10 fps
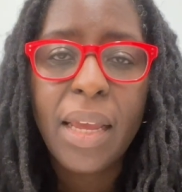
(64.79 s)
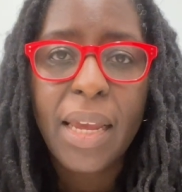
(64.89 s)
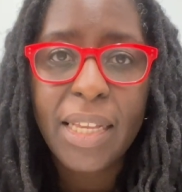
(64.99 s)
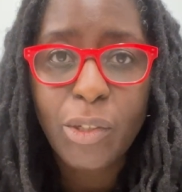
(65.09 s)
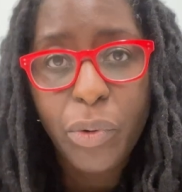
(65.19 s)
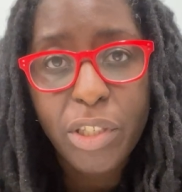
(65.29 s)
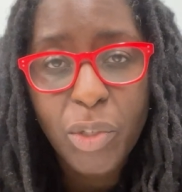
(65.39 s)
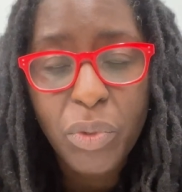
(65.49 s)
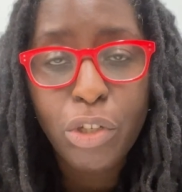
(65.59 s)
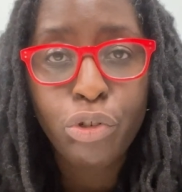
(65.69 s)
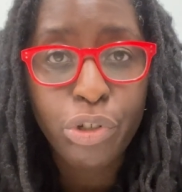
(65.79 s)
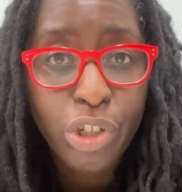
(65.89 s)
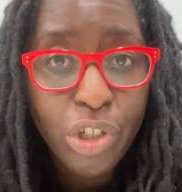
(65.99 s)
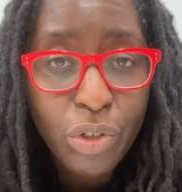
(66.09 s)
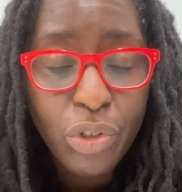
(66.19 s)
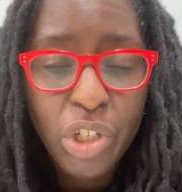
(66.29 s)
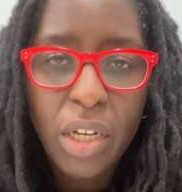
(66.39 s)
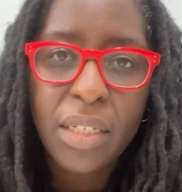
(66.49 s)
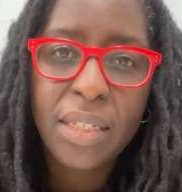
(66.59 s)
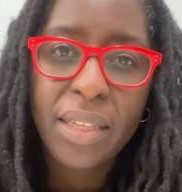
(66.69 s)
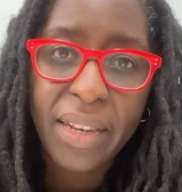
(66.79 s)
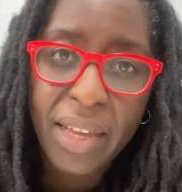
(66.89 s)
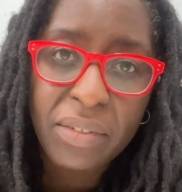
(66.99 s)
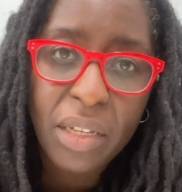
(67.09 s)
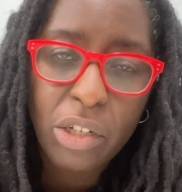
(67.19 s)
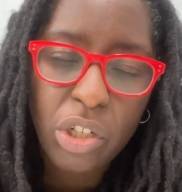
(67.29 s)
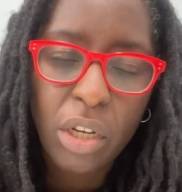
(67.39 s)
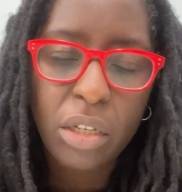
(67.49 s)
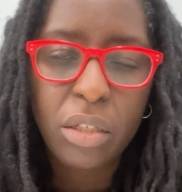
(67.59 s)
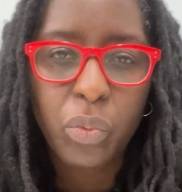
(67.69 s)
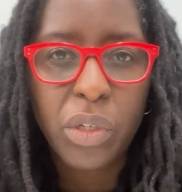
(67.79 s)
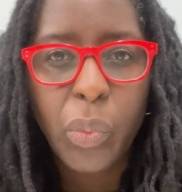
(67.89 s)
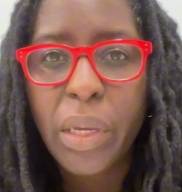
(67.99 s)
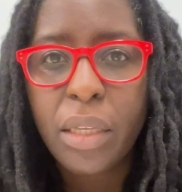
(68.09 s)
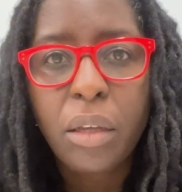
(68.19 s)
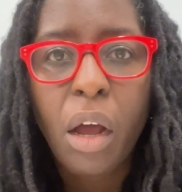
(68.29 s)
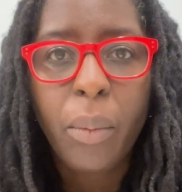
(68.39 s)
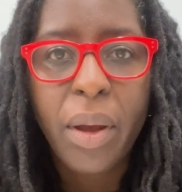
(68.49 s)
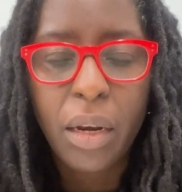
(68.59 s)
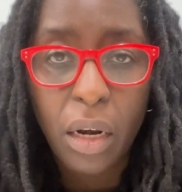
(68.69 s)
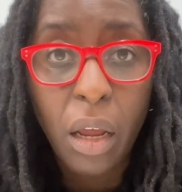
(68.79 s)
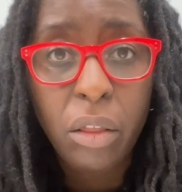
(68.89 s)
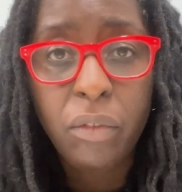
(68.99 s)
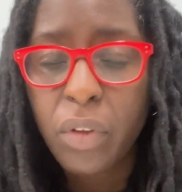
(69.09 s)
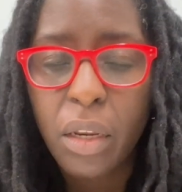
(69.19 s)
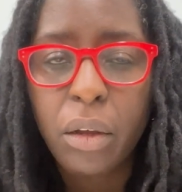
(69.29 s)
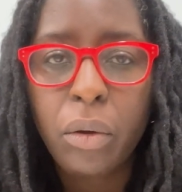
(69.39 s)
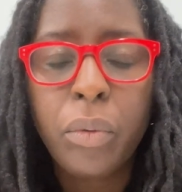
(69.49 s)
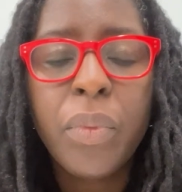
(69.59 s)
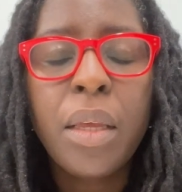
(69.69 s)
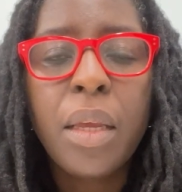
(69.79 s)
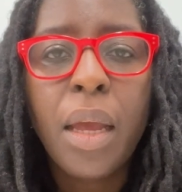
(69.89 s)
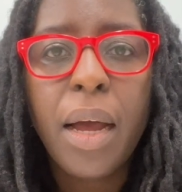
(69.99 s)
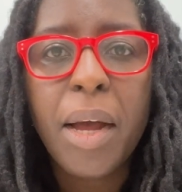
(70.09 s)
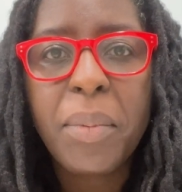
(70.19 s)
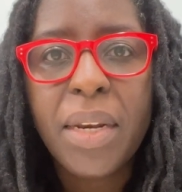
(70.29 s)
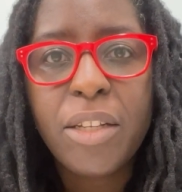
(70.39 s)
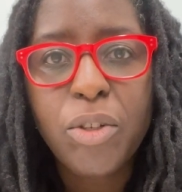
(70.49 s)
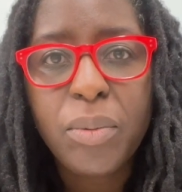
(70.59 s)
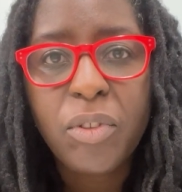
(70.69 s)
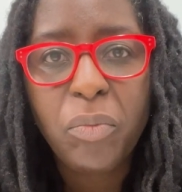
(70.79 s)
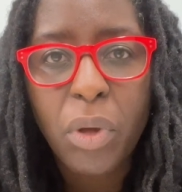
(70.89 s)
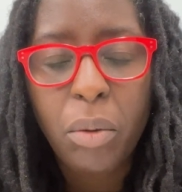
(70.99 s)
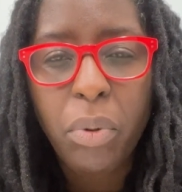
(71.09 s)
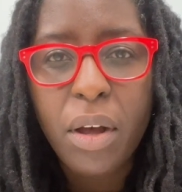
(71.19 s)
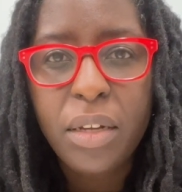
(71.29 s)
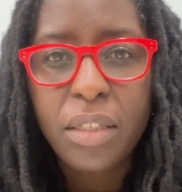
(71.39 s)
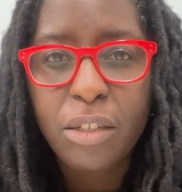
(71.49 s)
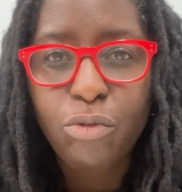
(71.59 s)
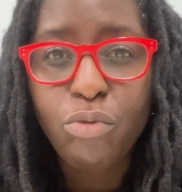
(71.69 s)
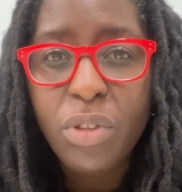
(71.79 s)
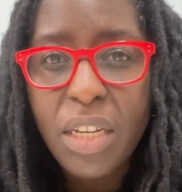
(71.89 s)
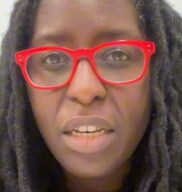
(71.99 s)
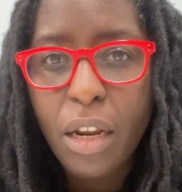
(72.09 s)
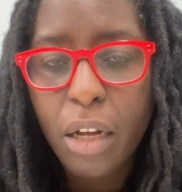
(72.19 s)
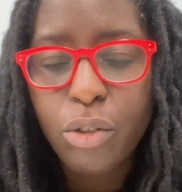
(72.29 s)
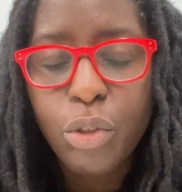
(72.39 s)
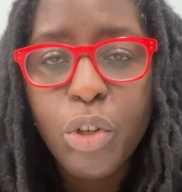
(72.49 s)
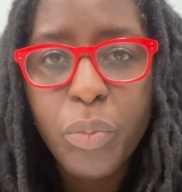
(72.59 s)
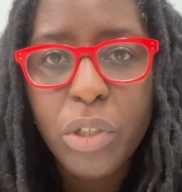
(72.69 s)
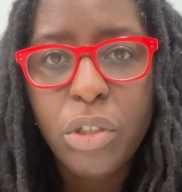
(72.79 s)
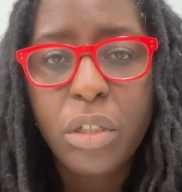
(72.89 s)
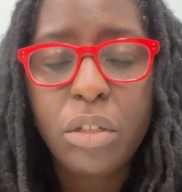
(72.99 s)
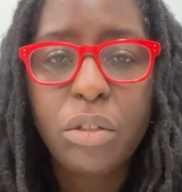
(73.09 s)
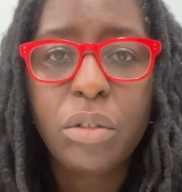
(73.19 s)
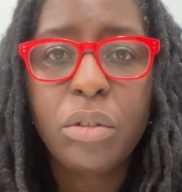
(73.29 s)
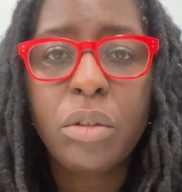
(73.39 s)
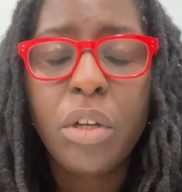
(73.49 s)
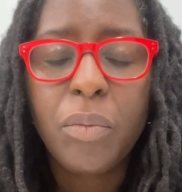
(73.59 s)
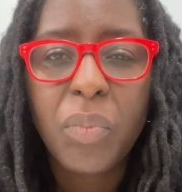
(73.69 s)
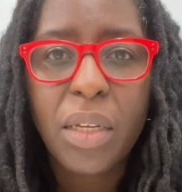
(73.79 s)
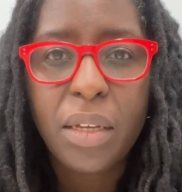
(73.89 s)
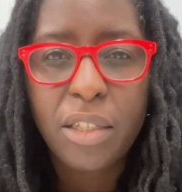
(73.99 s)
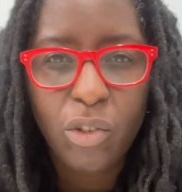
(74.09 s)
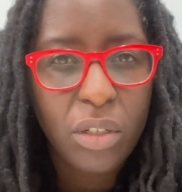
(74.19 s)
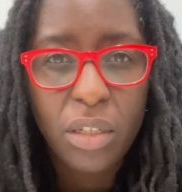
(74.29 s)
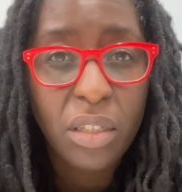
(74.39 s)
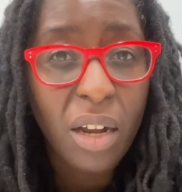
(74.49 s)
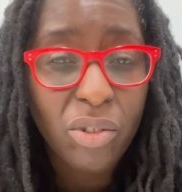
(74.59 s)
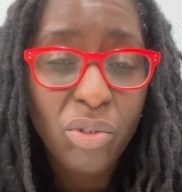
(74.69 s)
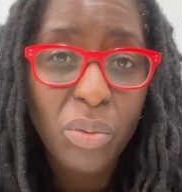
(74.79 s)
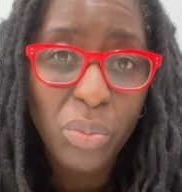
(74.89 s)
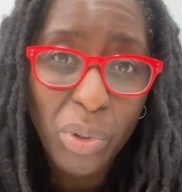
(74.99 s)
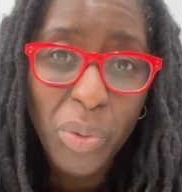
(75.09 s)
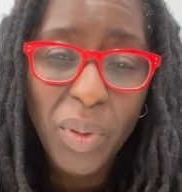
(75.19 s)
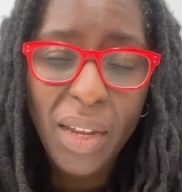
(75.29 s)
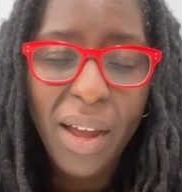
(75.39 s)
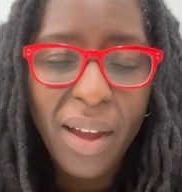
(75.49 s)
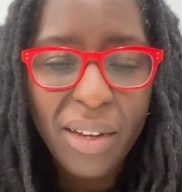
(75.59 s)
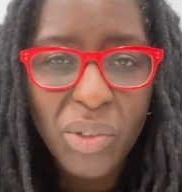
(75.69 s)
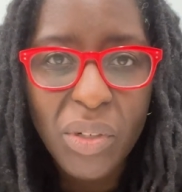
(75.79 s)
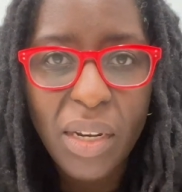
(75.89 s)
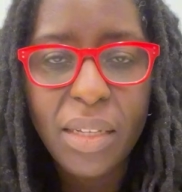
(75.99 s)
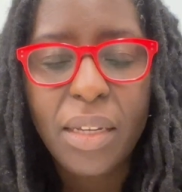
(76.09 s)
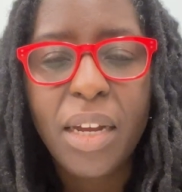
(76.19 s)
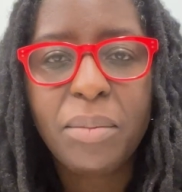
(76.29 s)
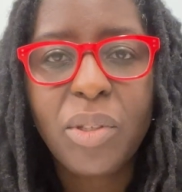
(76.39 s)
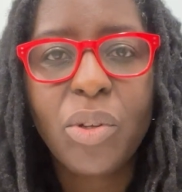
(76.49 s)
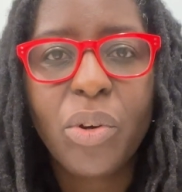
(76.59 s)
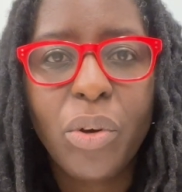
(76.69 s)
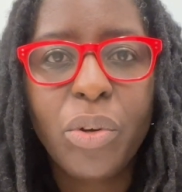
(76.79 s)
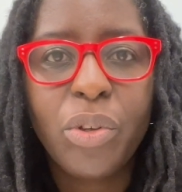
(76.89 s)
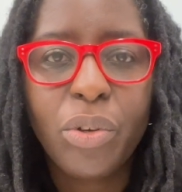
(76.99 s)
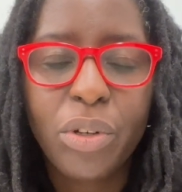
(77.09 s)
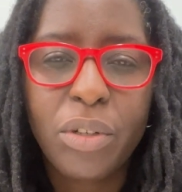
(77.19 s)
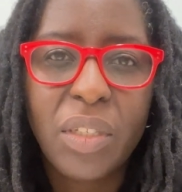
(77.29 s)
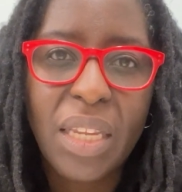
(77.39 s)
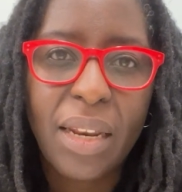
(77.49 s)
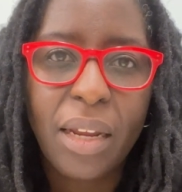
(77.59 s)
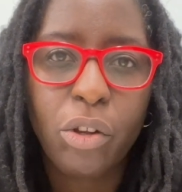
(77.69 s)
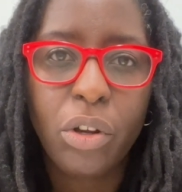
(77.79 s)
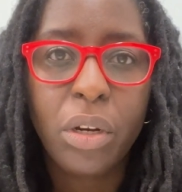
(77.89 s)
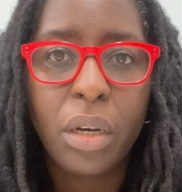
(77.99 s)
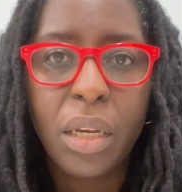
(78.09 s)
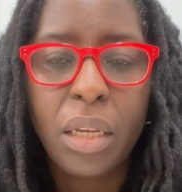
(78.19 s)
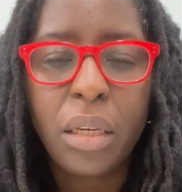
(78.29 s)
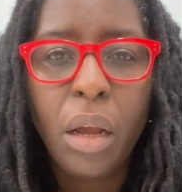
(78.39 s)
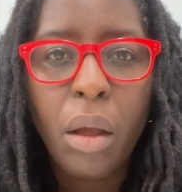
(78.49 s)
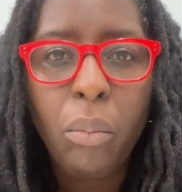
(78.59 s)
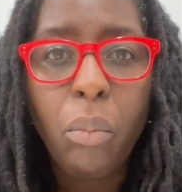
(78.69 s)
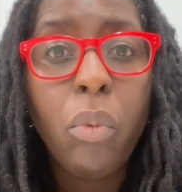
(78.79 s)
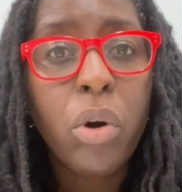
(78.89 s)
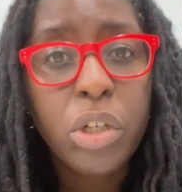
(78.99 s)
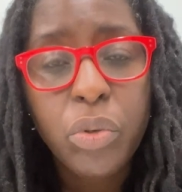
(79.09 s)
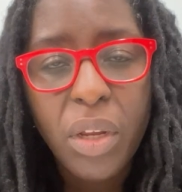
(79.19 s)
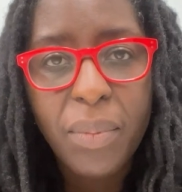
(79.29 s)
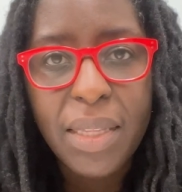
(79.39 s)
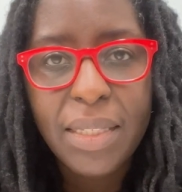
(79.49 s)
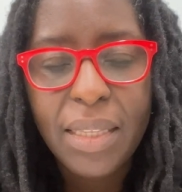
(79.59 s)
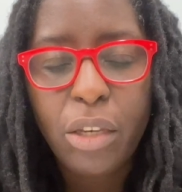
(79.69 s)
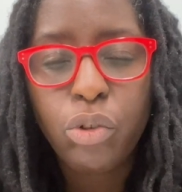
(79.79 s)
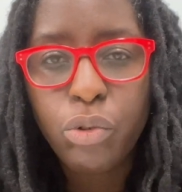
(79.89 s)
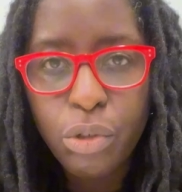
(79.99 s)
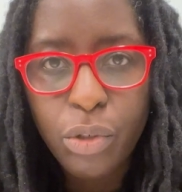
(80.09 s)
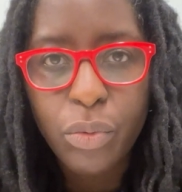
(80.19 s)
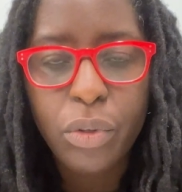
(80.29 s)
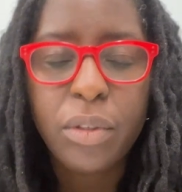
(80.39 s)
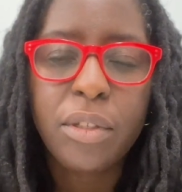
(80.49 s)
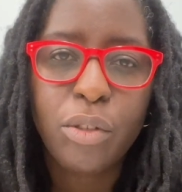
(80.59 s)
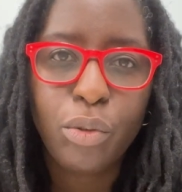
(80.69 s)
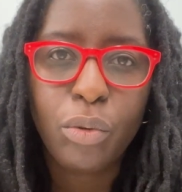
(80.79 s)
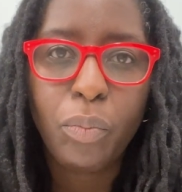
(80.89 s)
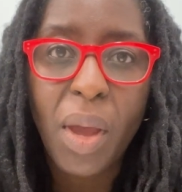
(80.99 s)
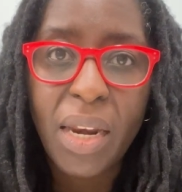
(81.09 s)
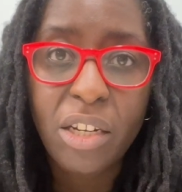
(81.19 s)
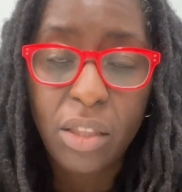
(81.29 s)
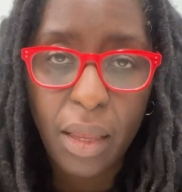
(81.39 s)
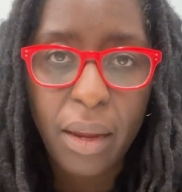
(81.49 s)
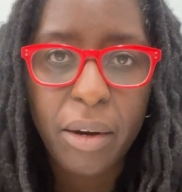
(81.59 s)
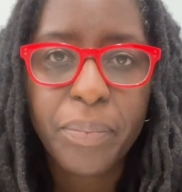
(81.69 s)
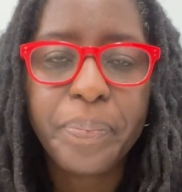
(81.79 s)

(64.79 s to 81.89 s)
It's going to be nutritional changes and lifestyle changes, which we can talk about in another video. And in terms of menopause, there's really not too much you can do because your testosterone will be high during that time. So you understand that you're going to need more treatments than usual to manage the hair.